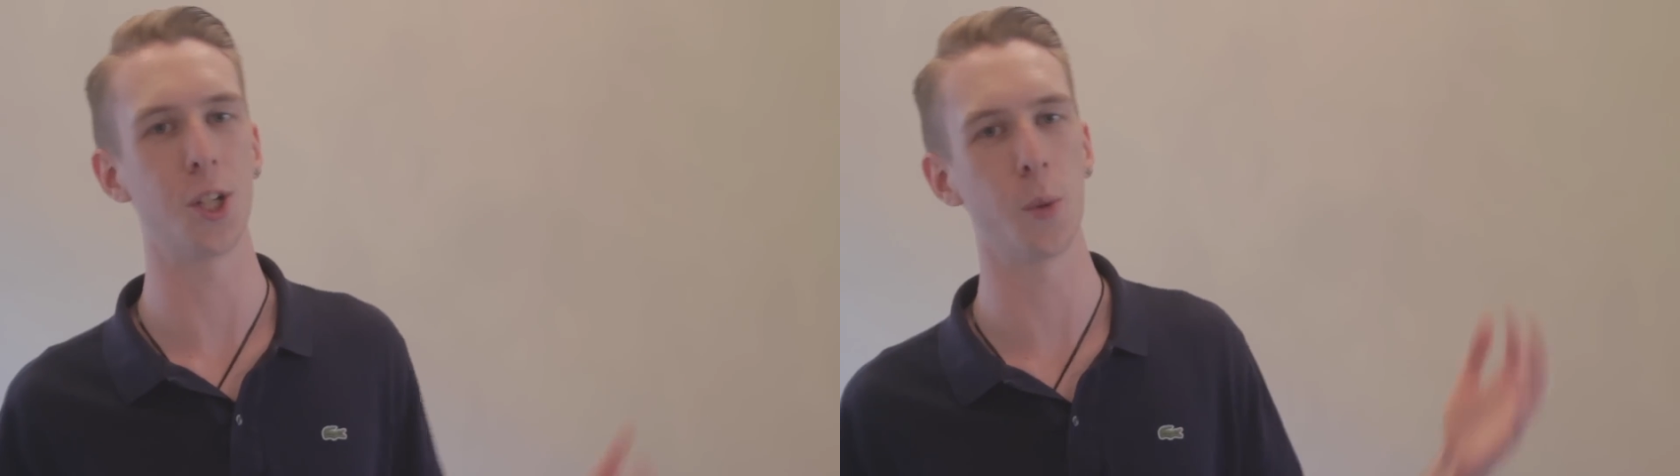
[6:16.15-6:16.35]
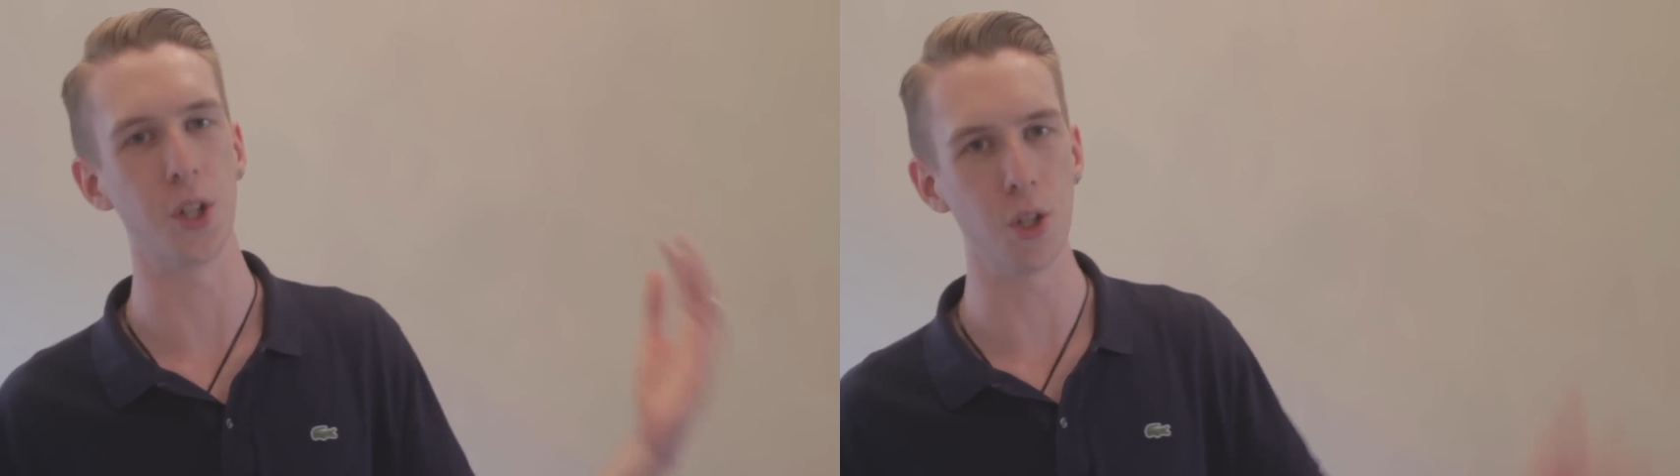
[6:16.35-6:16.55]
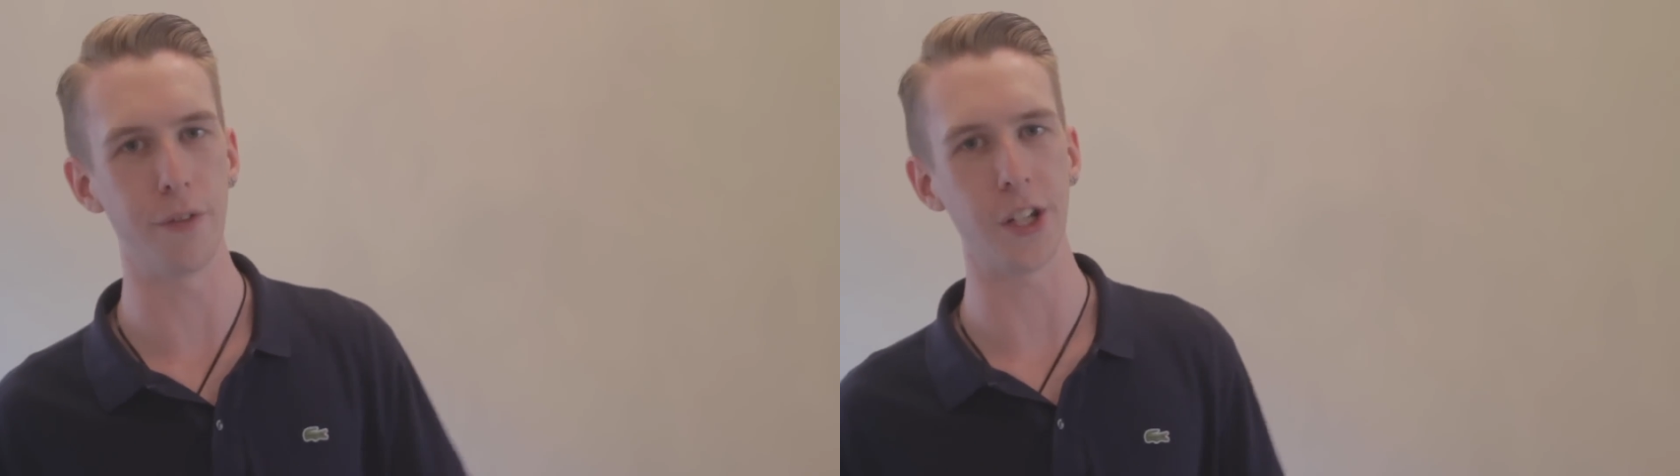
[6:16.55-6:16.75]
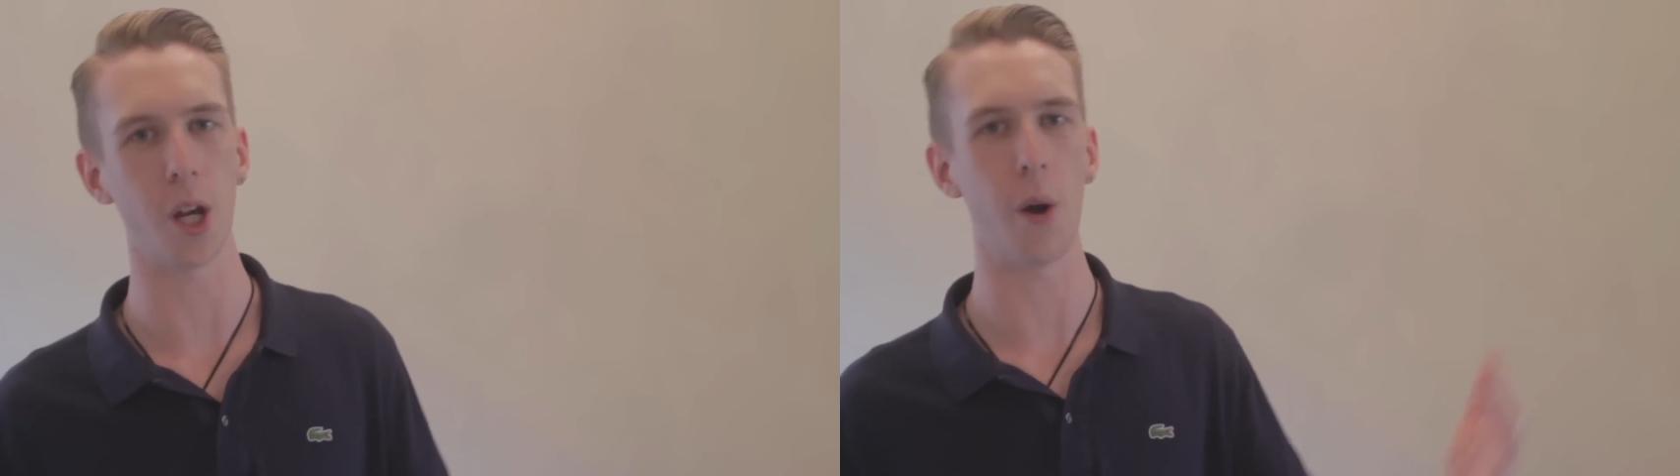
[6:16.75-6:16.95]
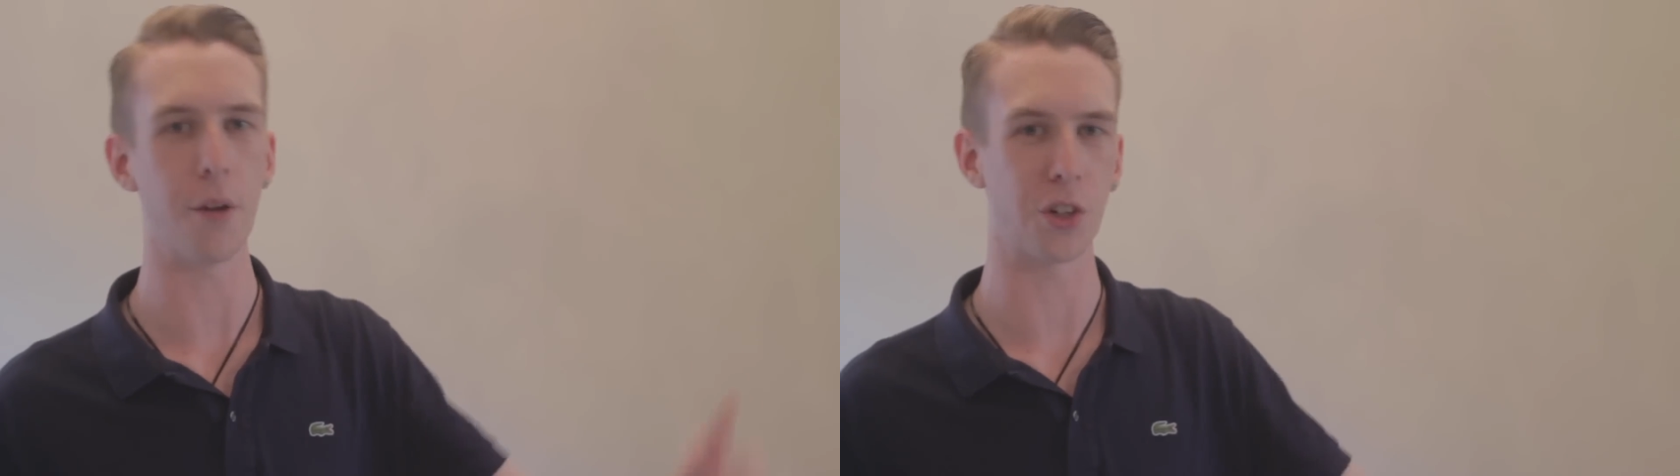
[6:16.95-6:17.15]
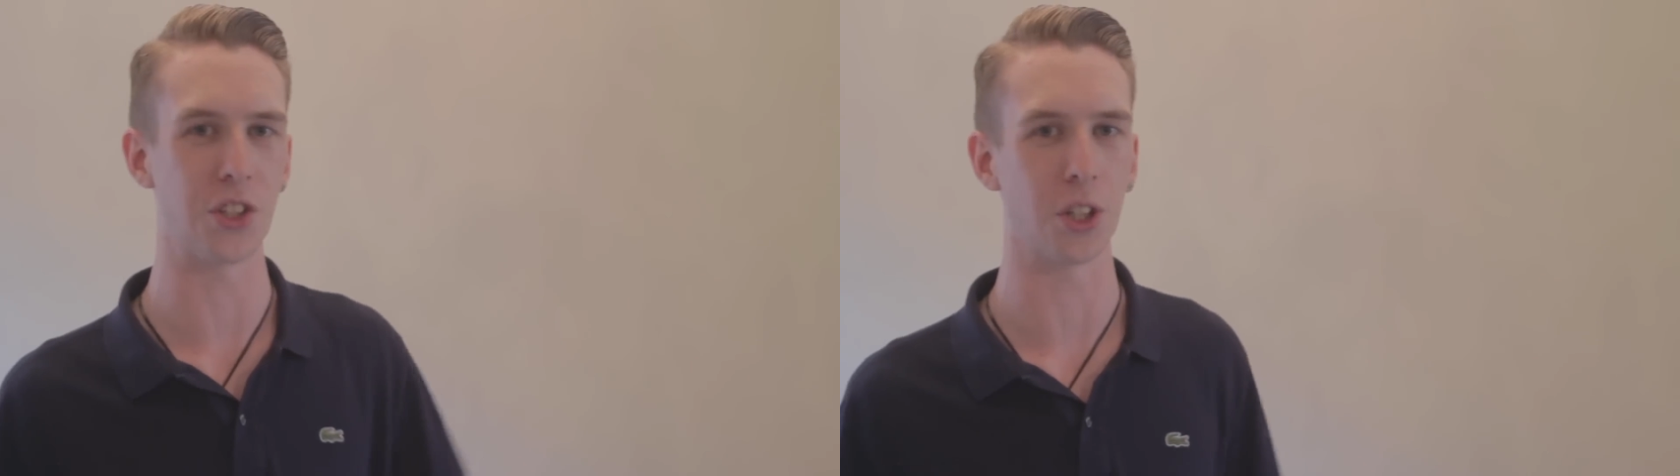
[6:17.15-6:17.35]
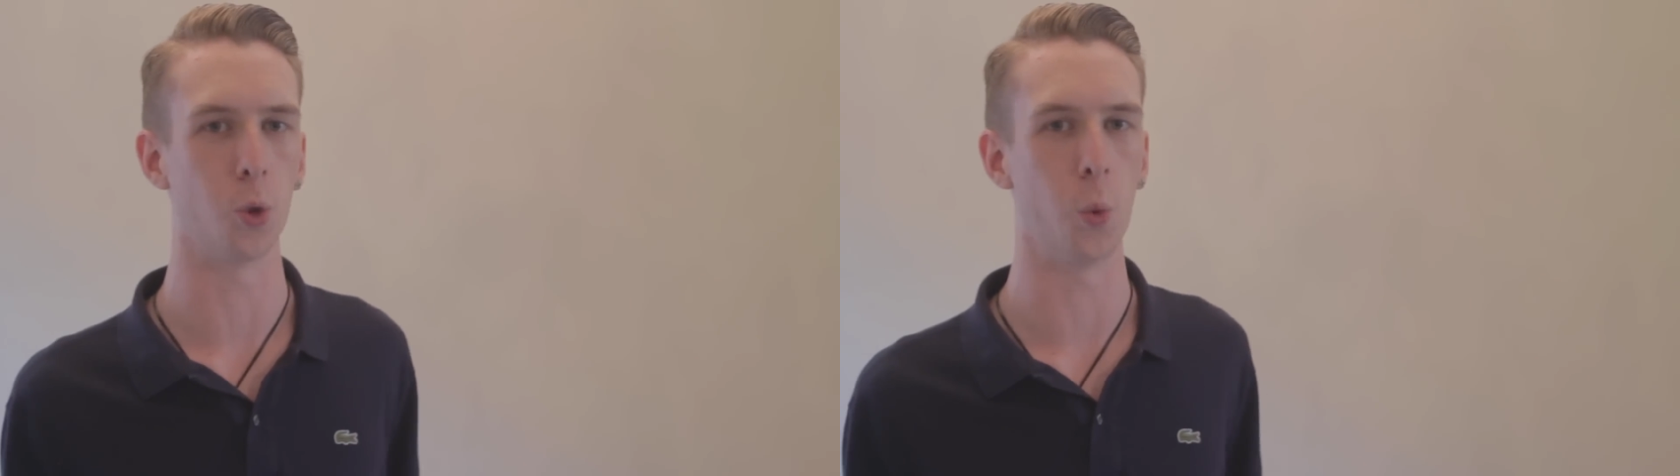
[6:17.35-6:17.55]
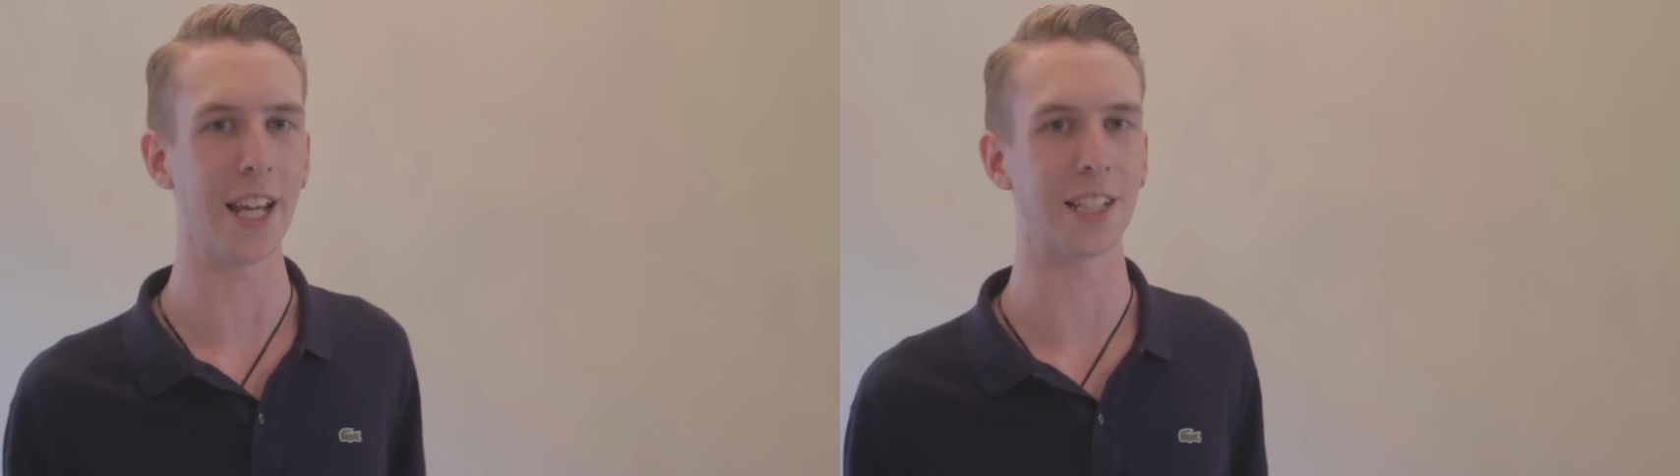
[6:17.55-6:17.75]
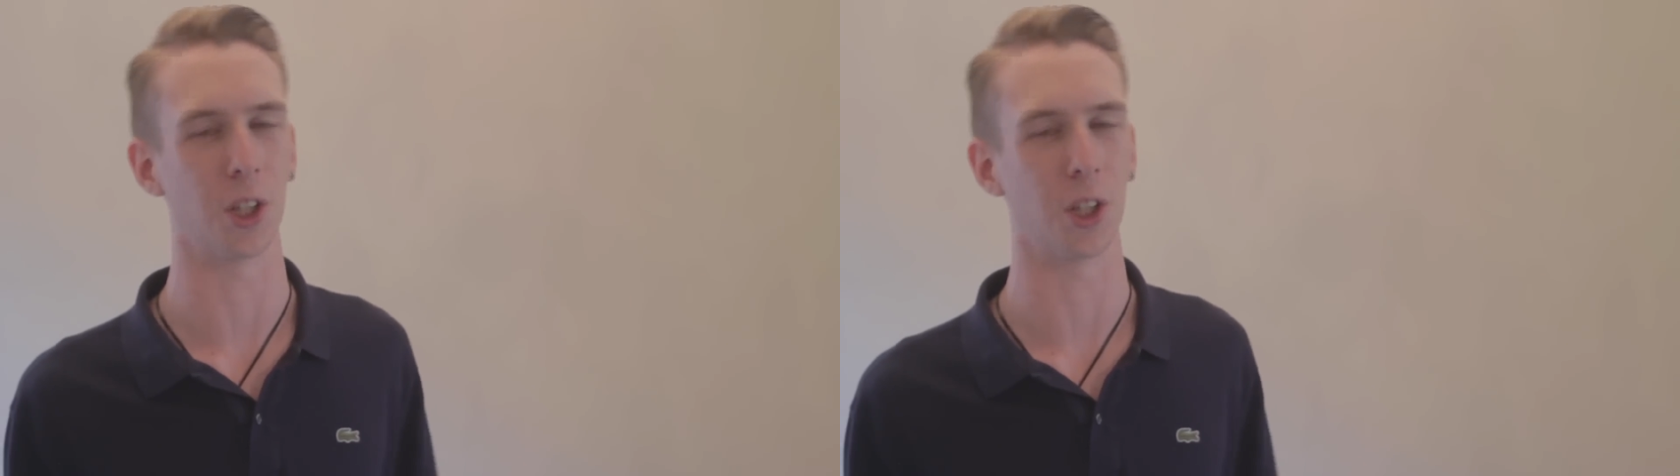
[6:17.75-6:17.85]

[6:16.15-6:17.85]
I do a new video every single week,